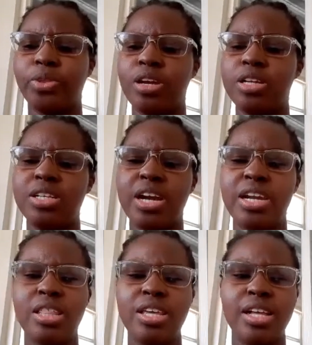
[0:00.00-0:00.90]
is there
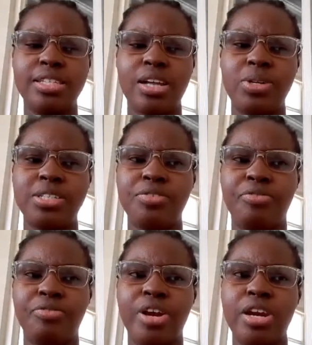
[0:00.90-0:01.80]
anything else that was
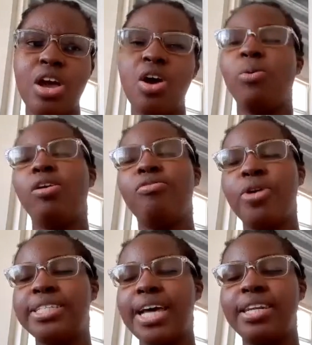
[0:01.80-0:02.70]
different? Well, of
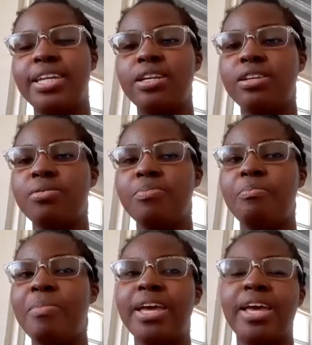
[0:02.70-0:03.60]
course, I didn't
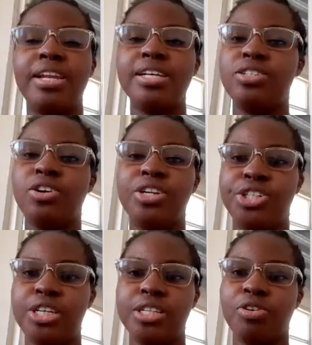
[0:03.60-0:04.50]
make any study
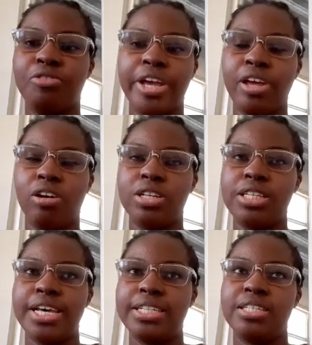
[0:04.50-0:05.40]
sheets for regular
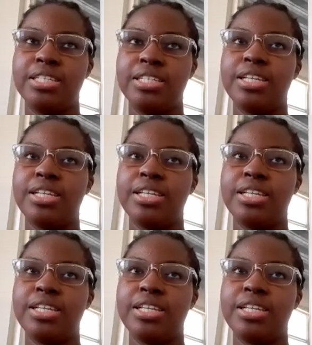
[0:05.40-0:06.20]
tests. I just